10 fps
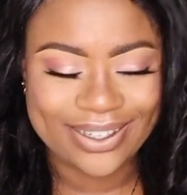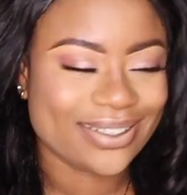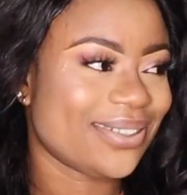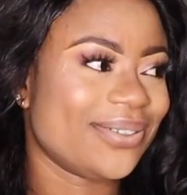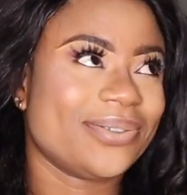
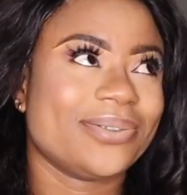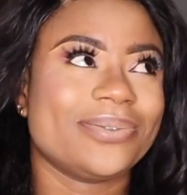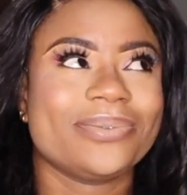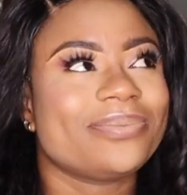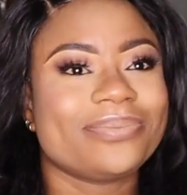
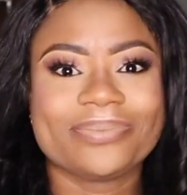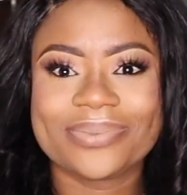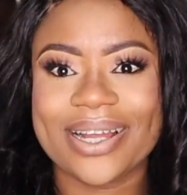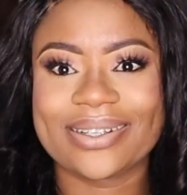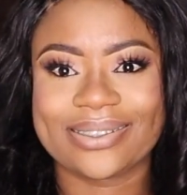So
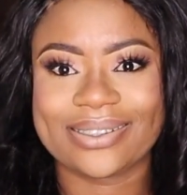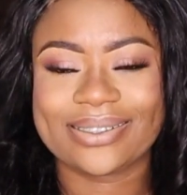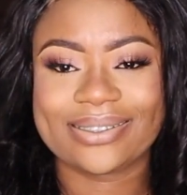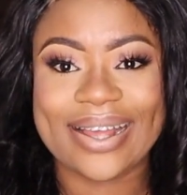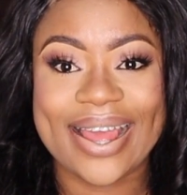that's it,
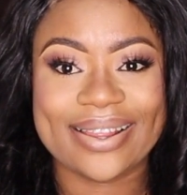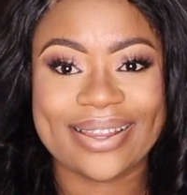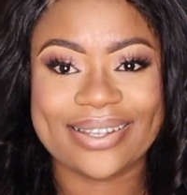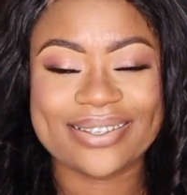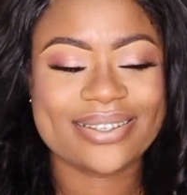I
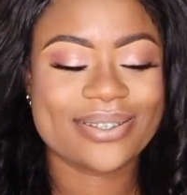think.